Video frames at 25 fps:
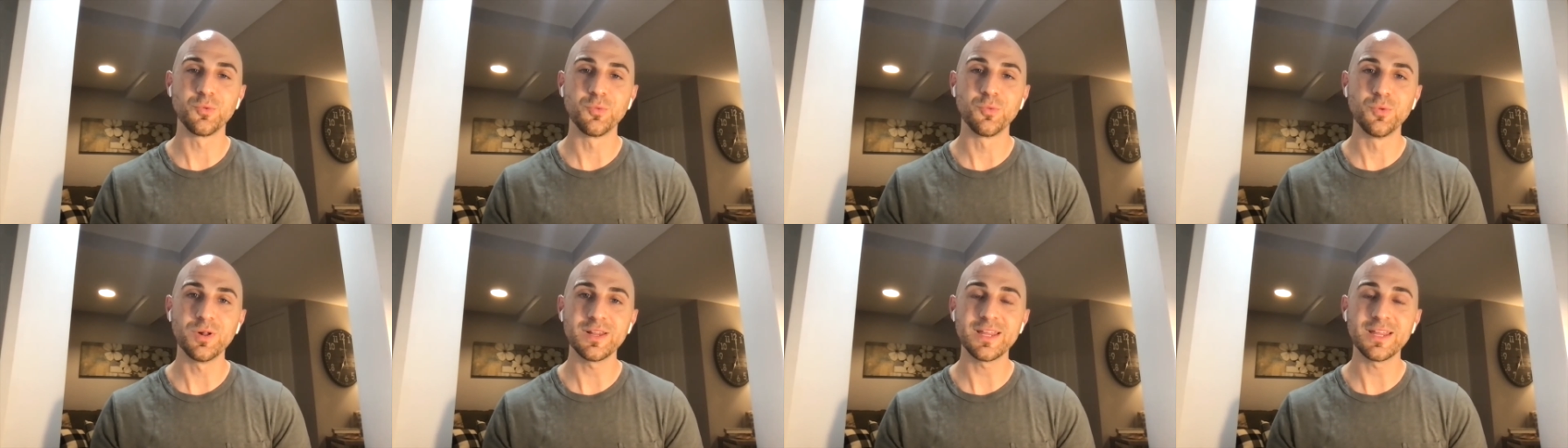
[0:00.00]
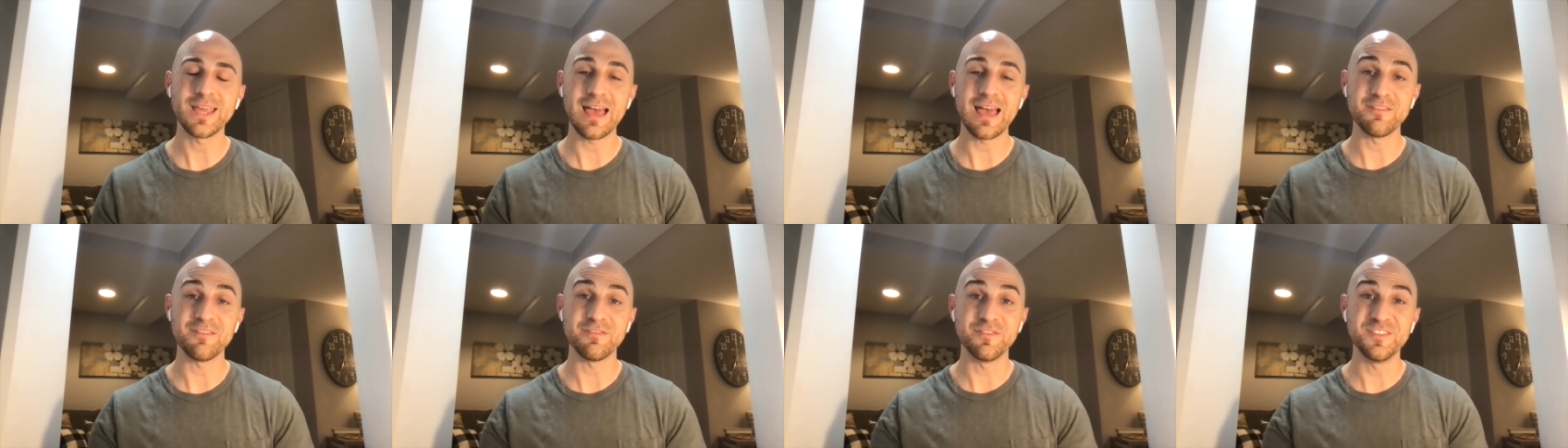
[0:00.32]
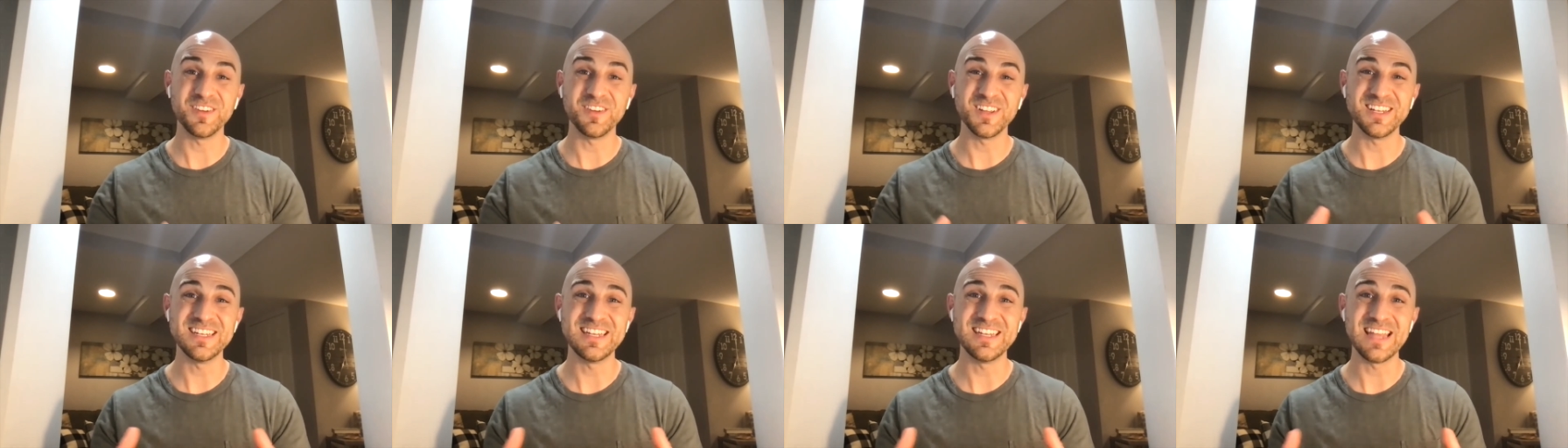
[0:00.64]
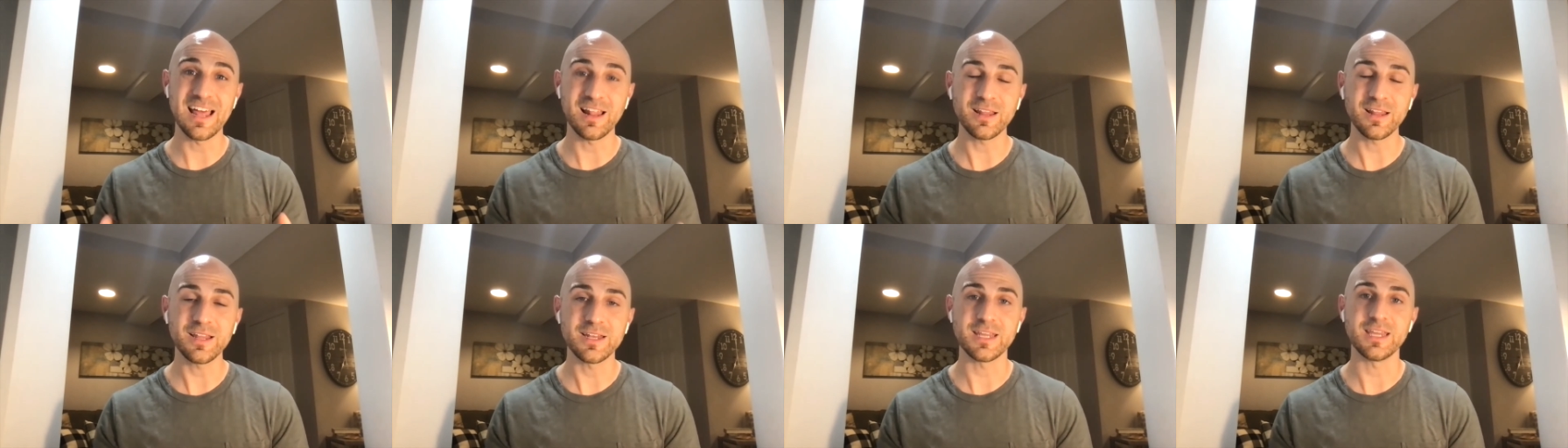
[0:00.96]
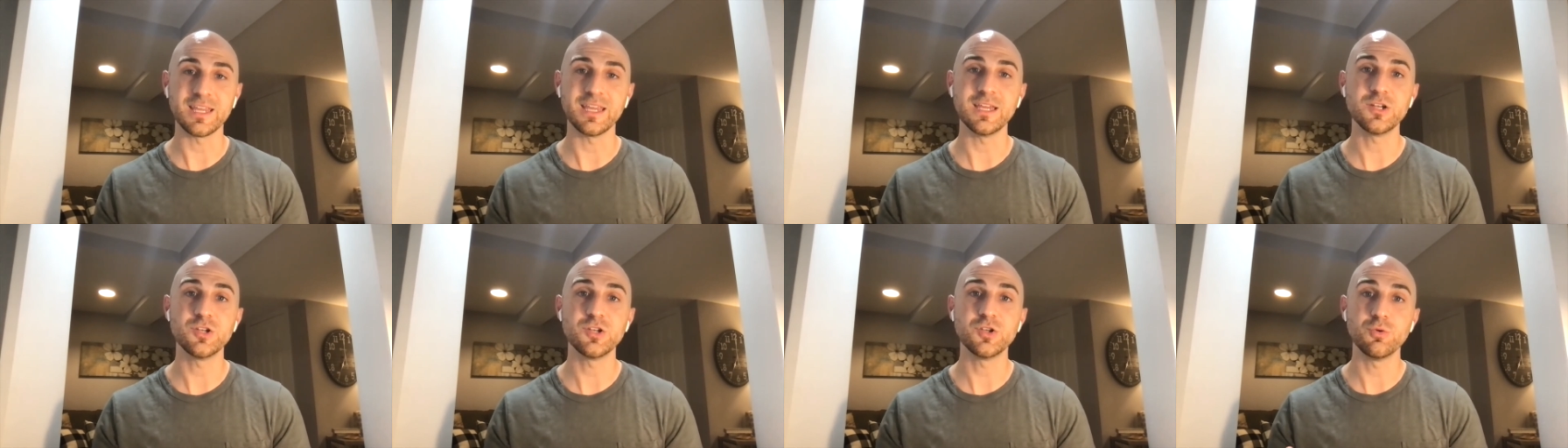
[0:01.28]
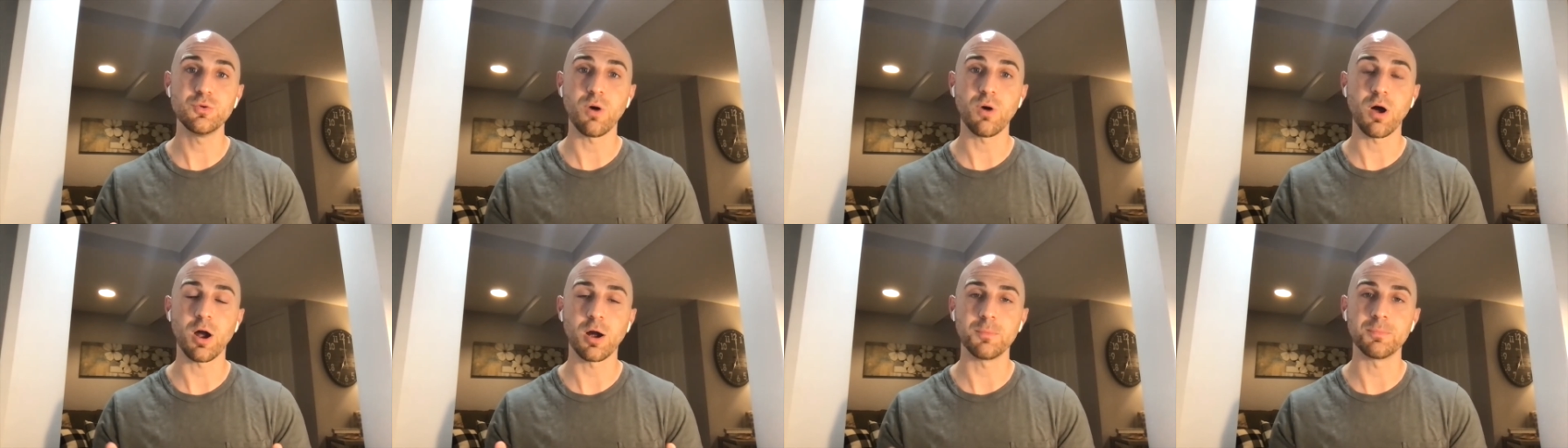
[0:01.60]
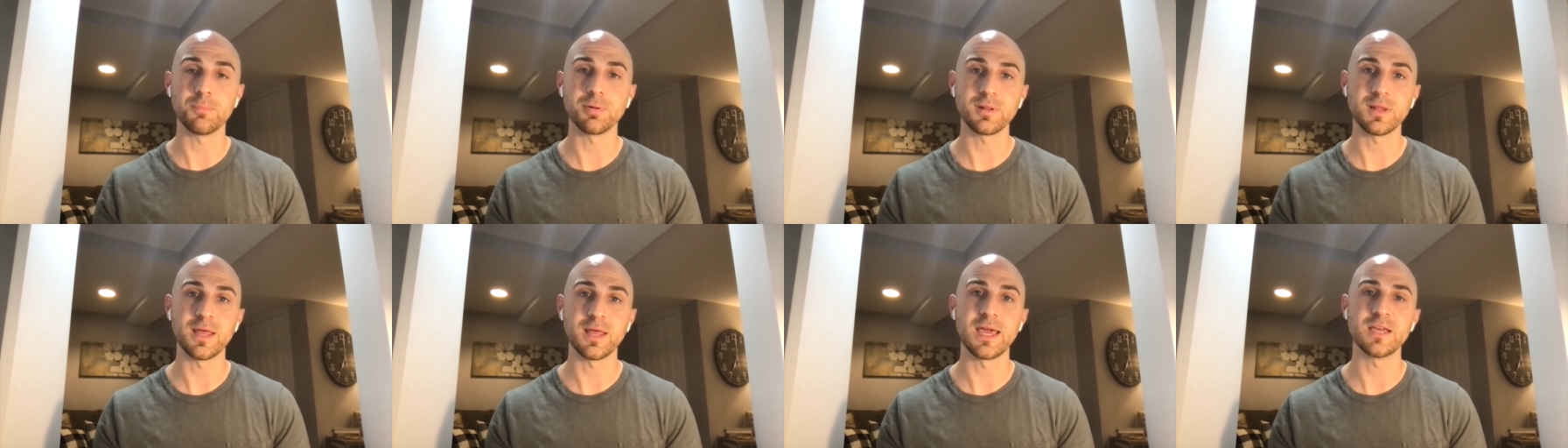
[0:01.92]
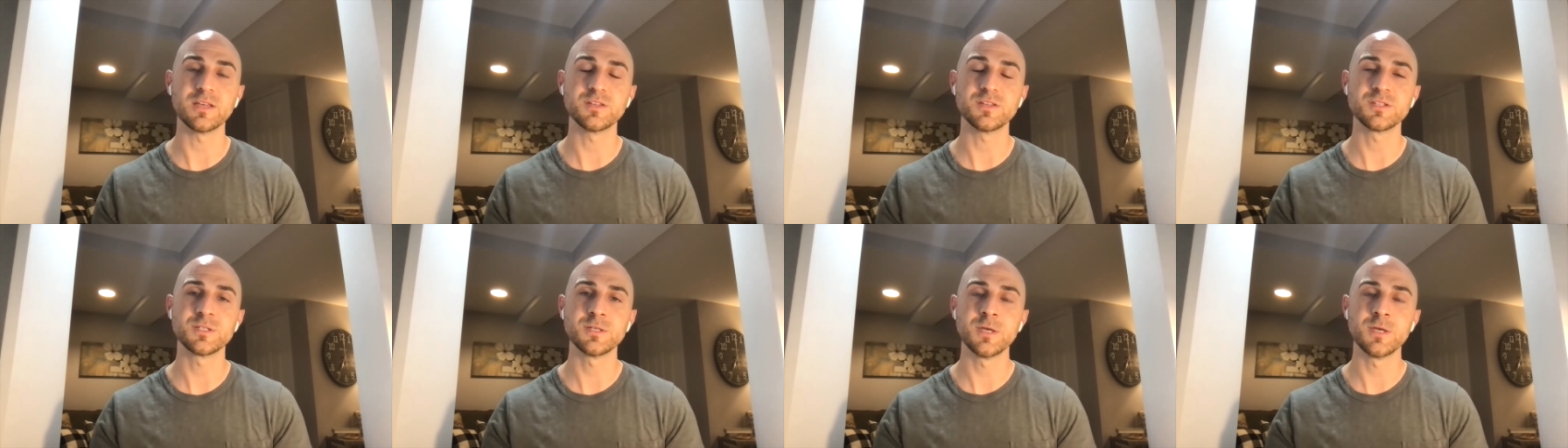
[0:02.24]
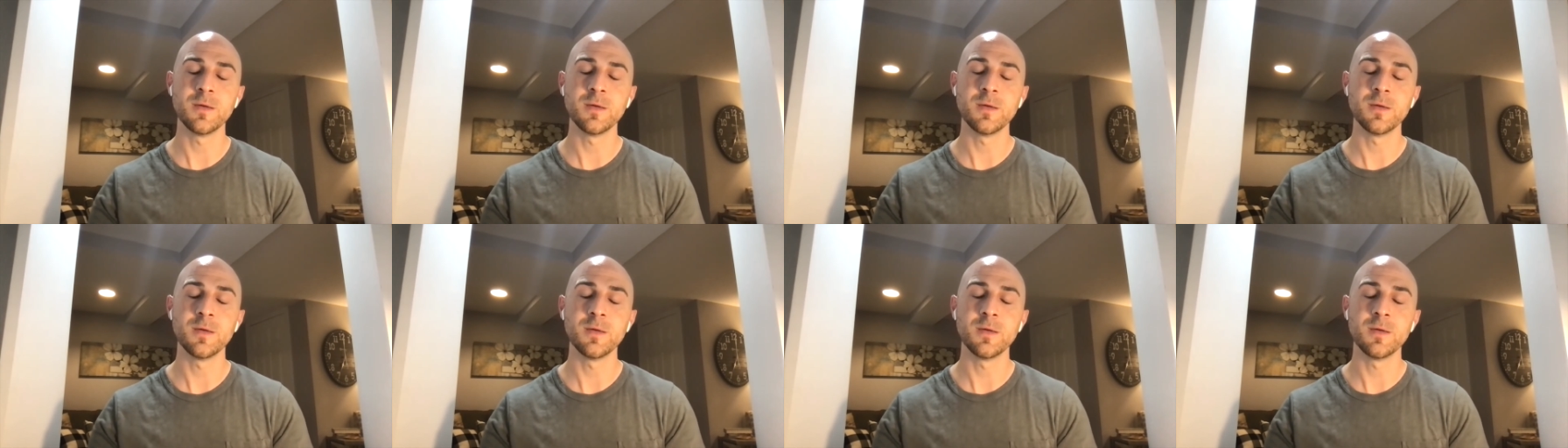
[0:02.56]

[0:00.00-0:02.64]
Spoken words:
really have fidelity to our place?